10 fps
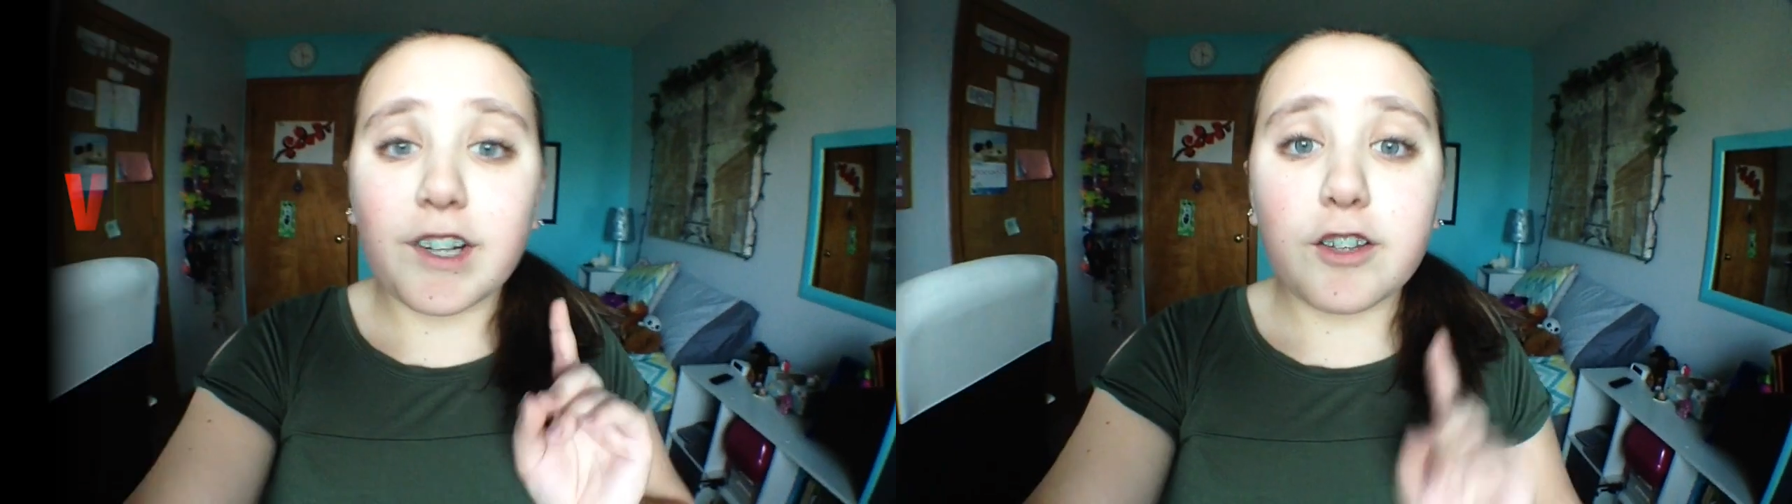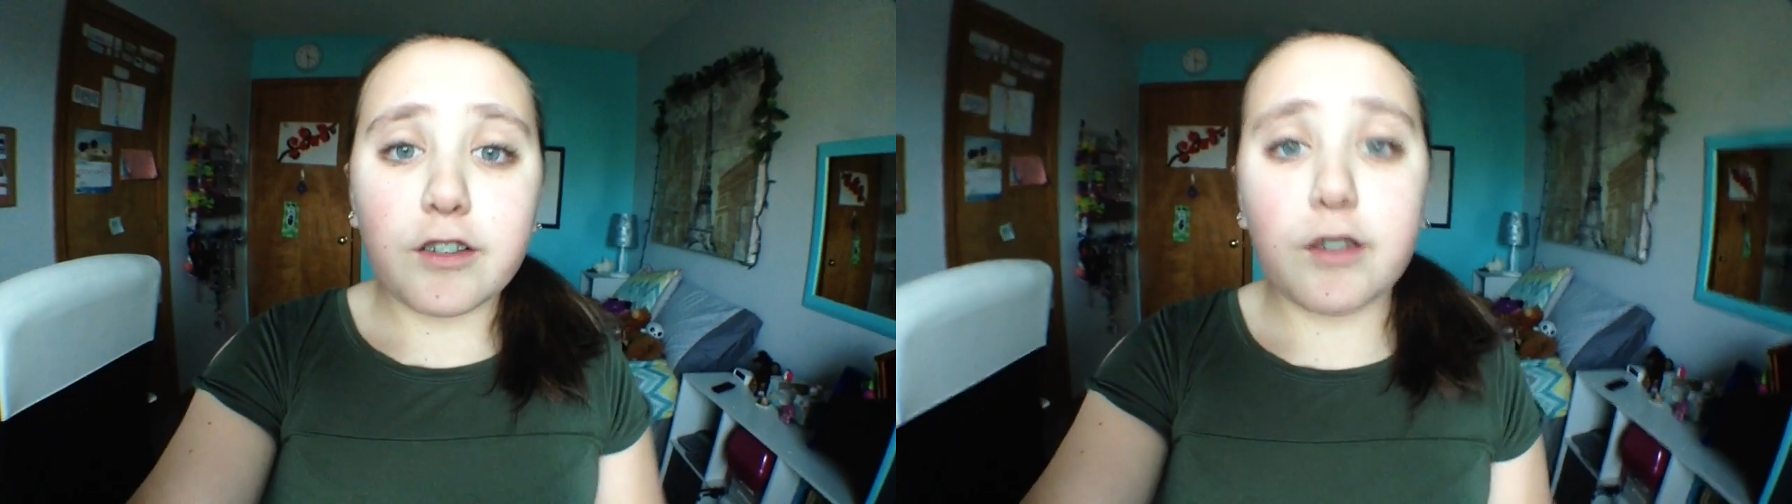
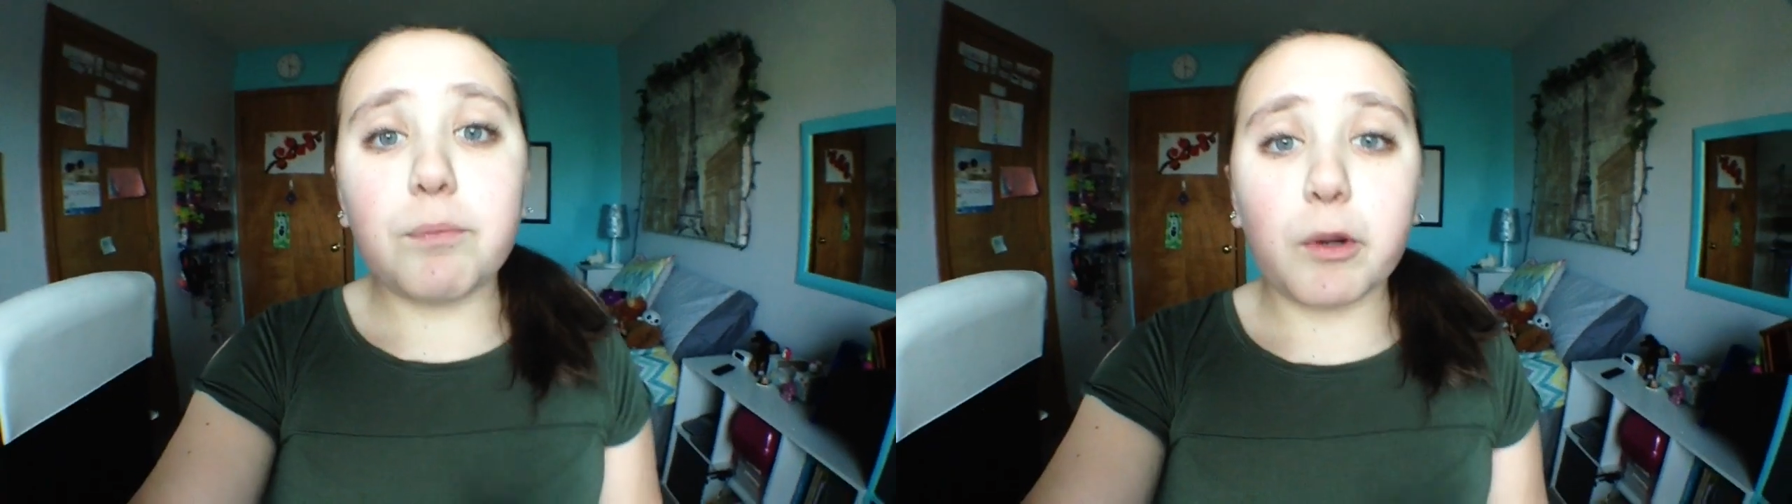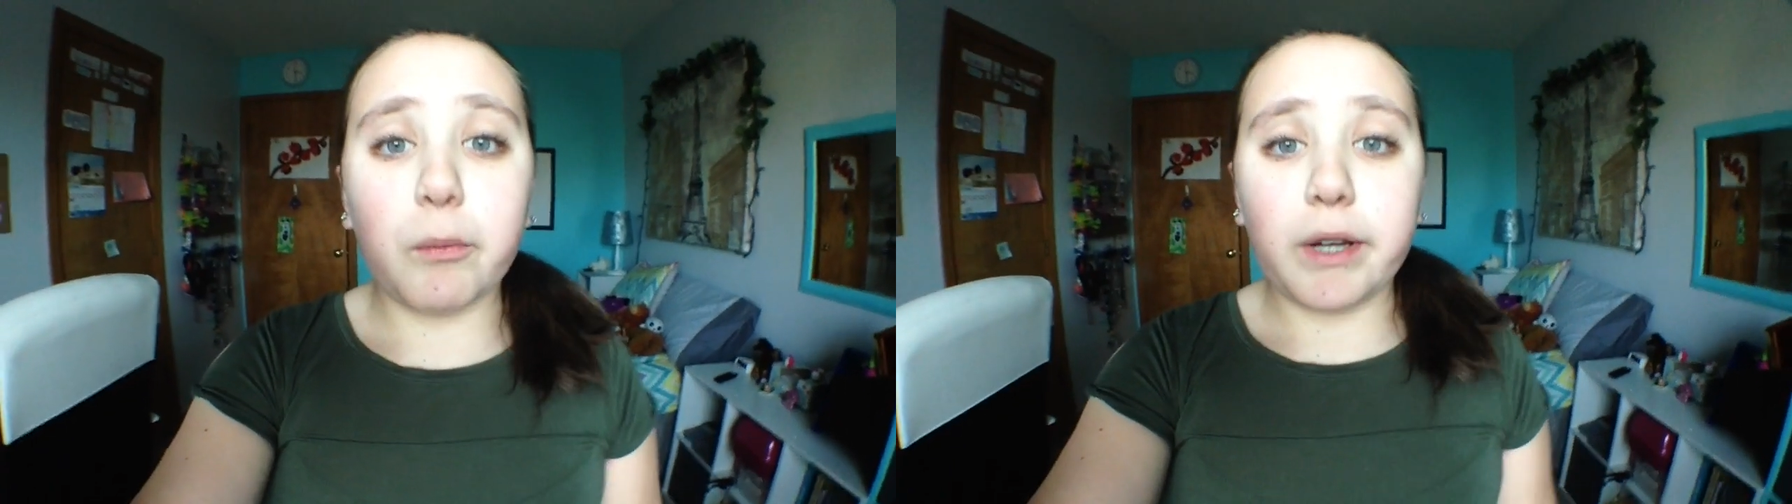it is
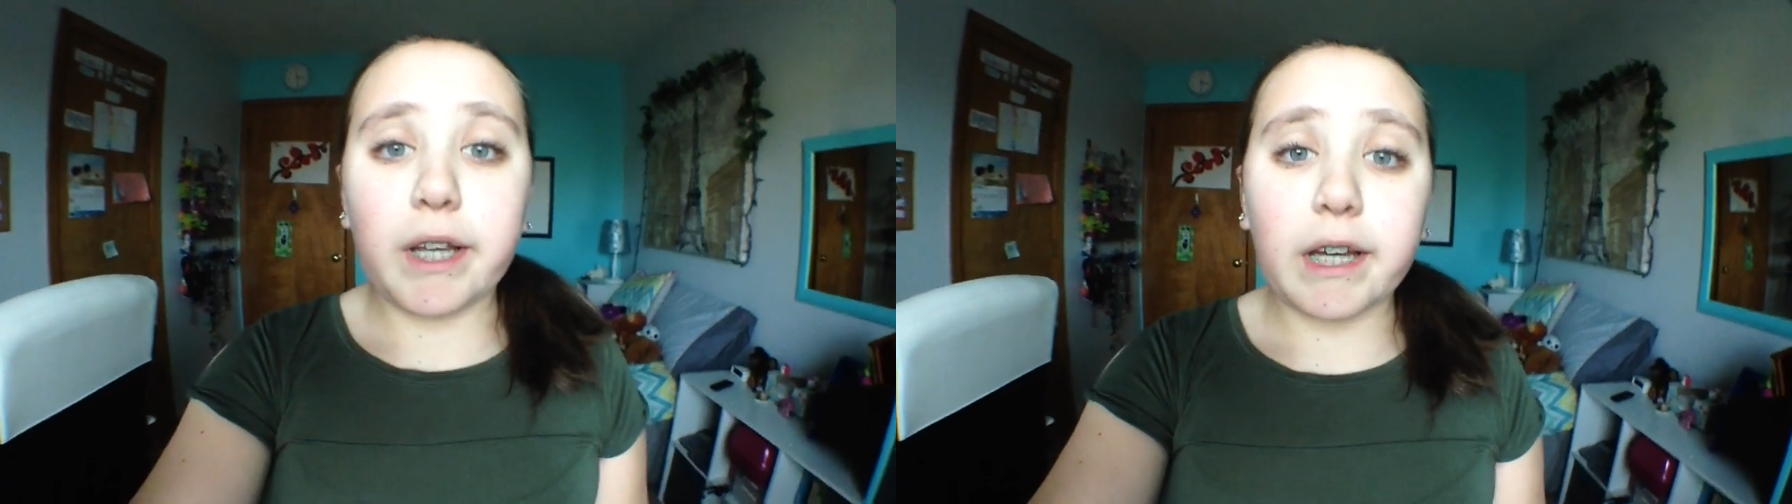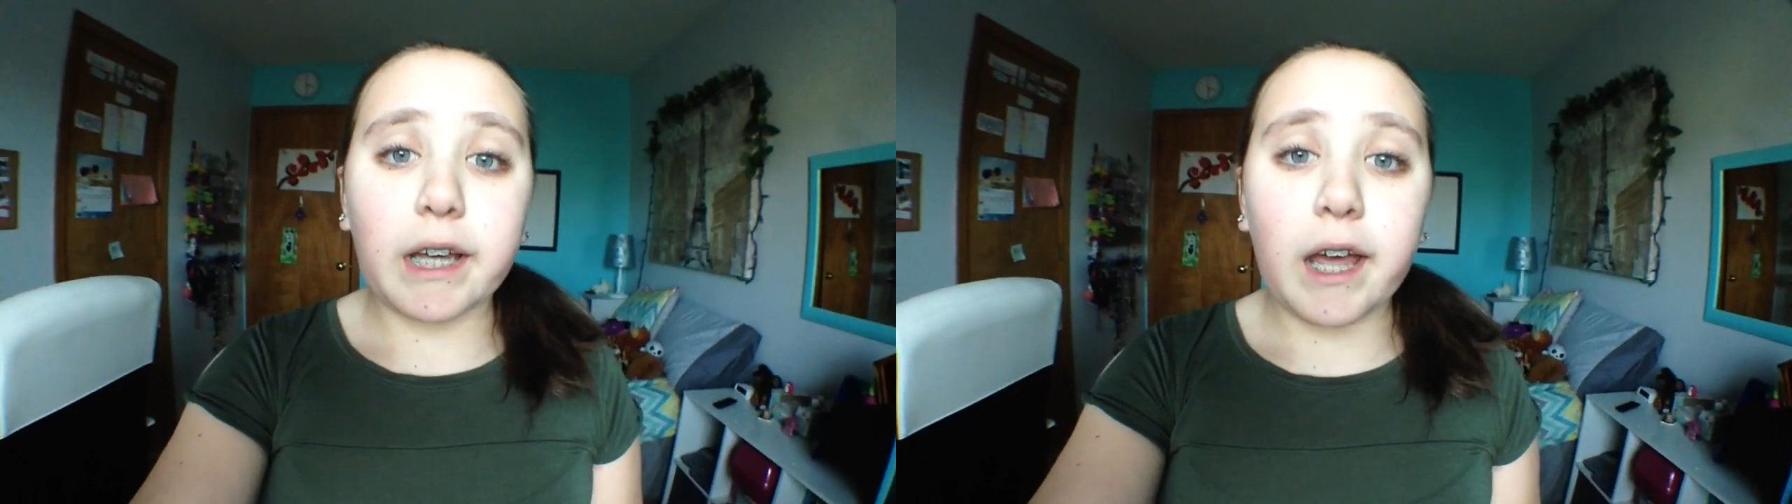super
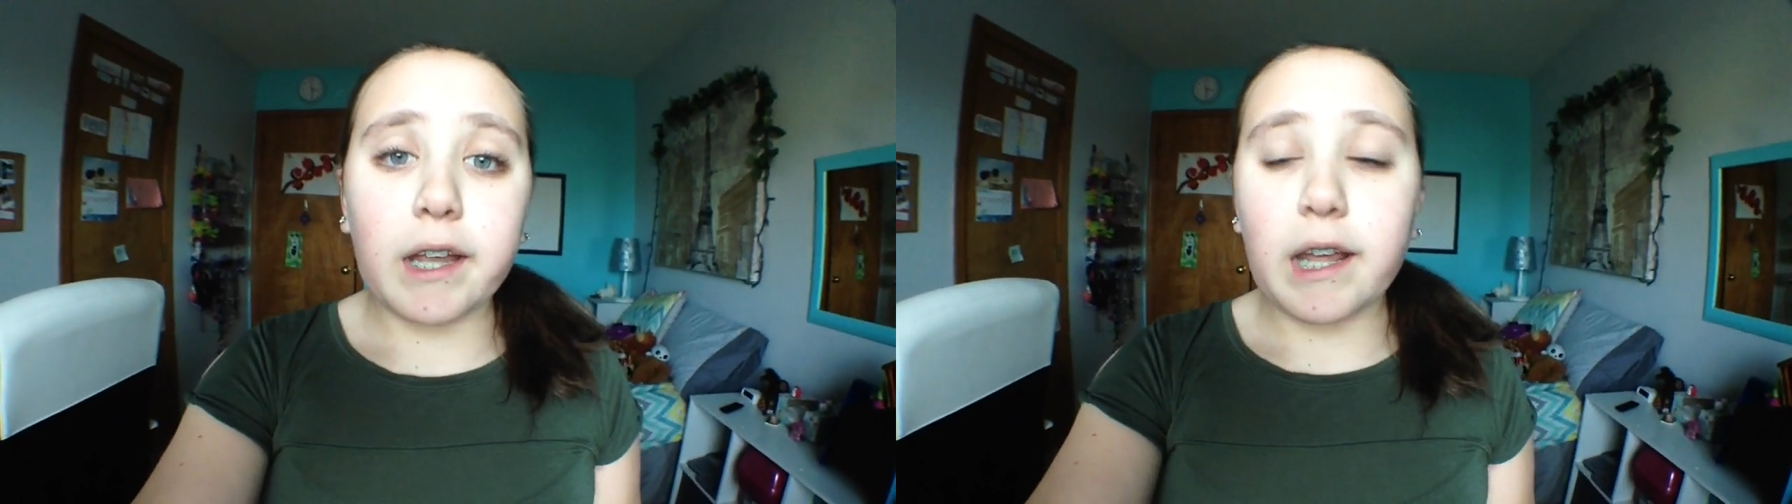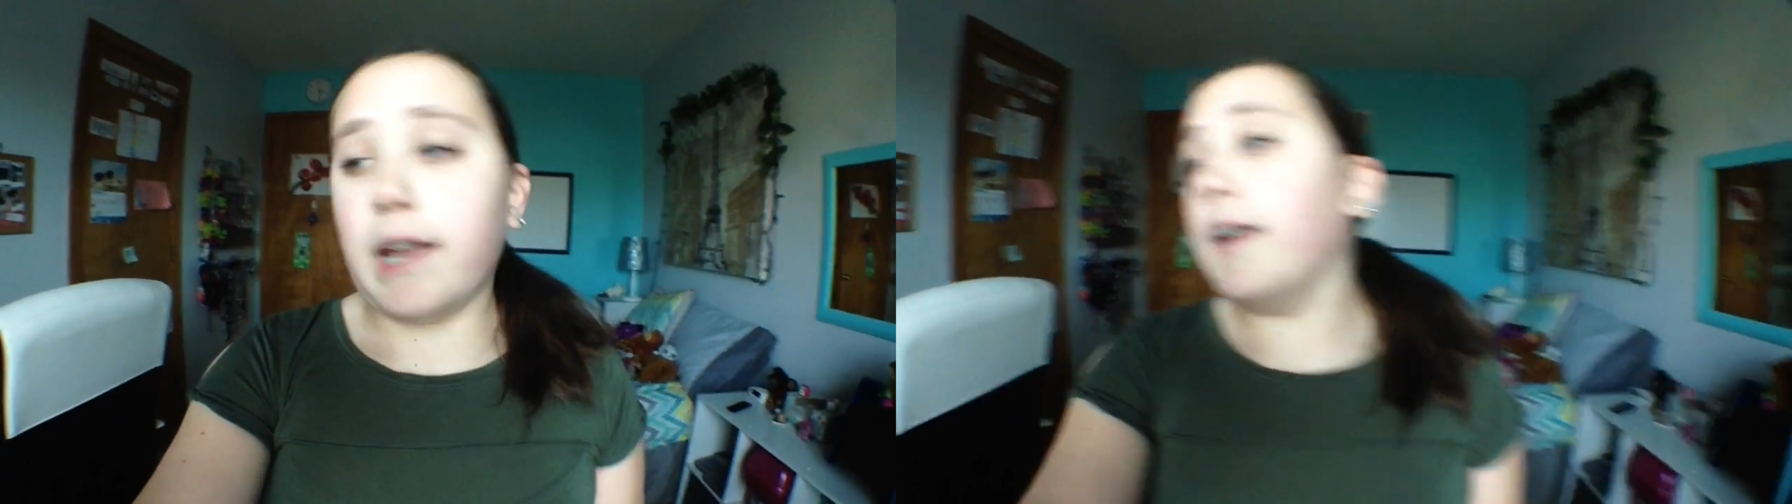windy
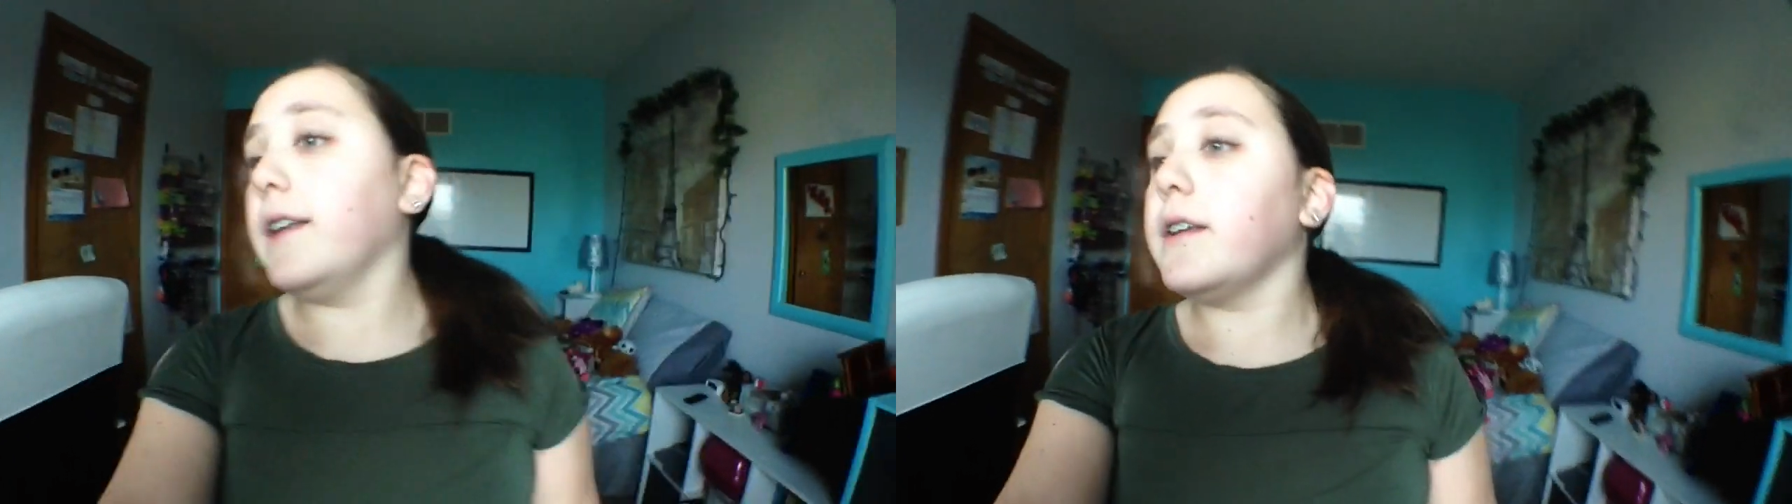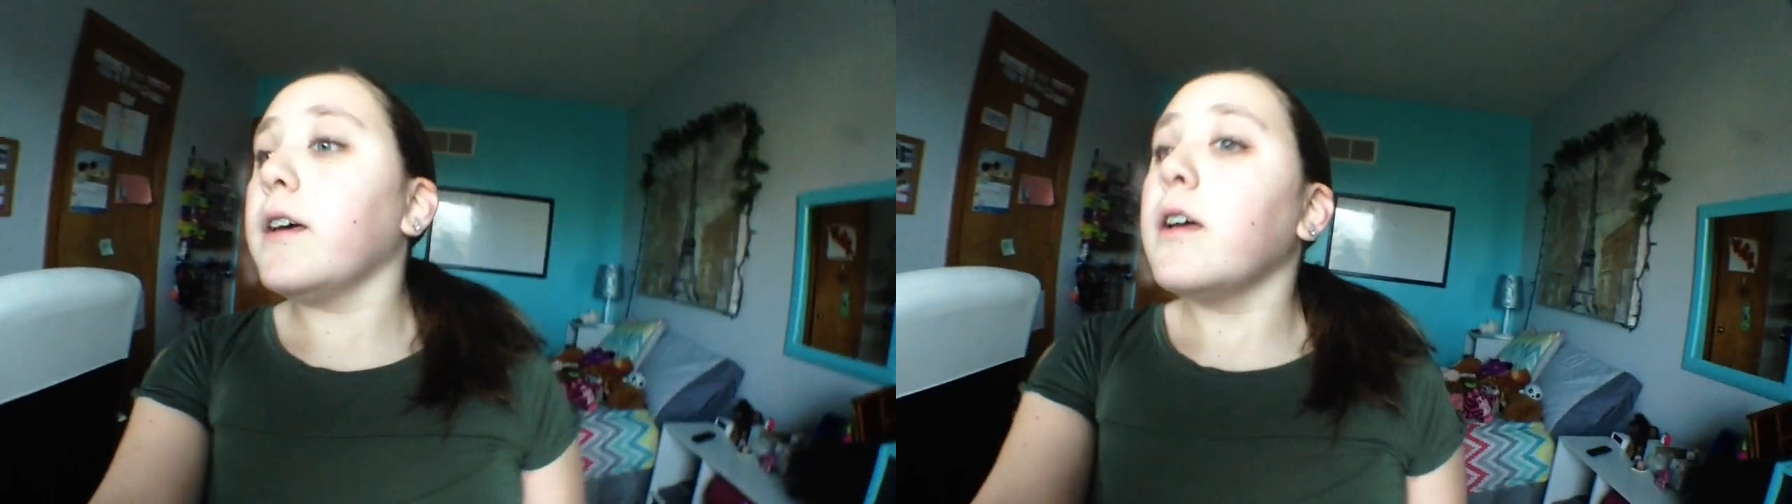again
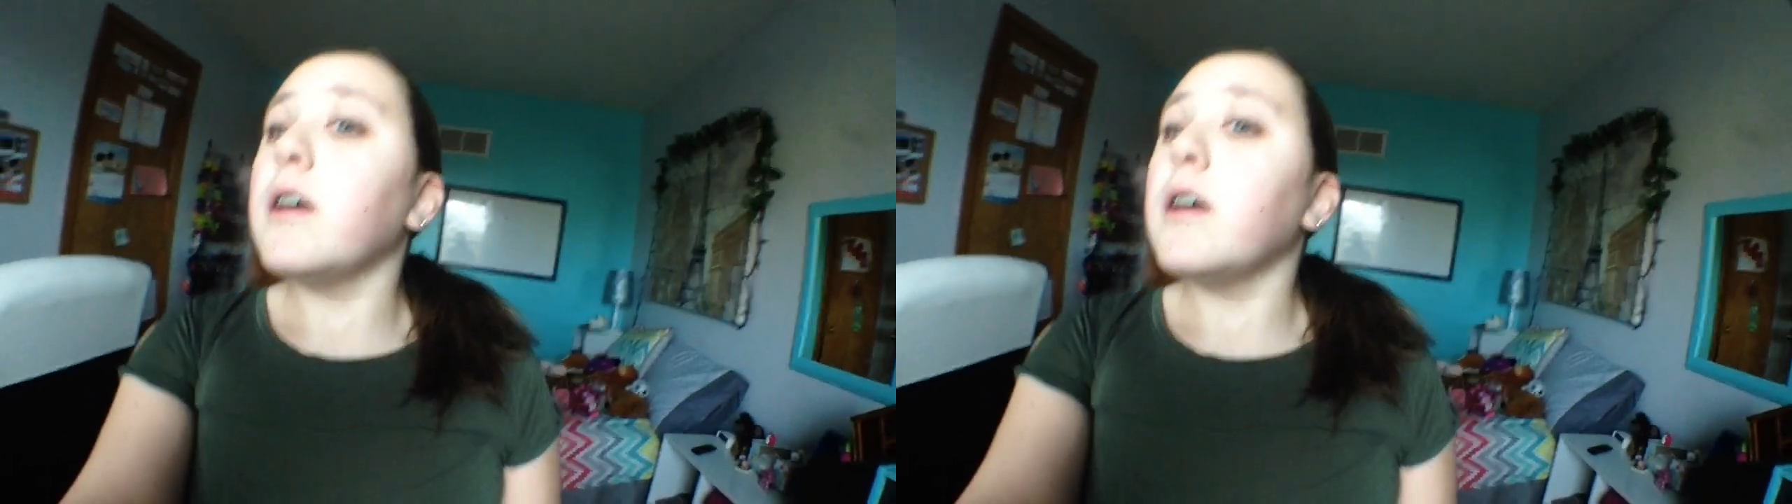and